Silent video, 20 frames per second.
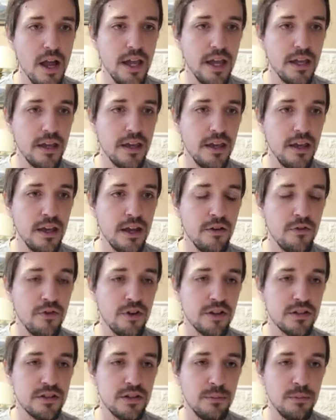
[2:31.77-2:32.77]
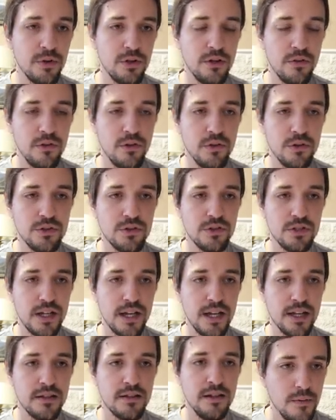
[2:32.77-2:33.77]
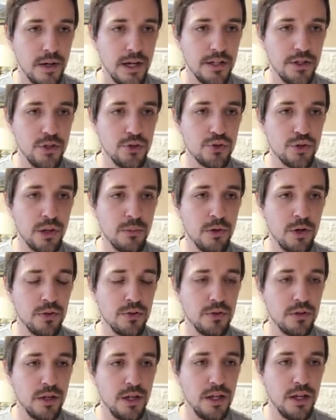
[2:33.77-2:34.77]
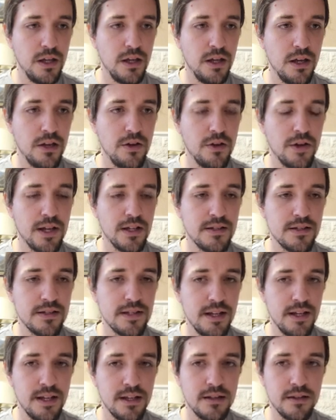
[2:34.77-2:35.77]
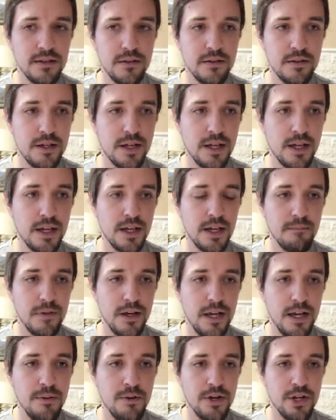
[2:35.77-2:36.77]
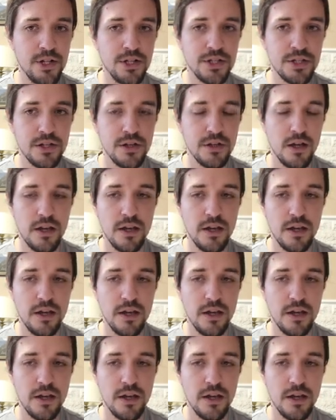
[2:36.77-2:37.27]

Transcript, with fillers: In here, for example, if you want to select a neutral bot, in here you can select the leverage.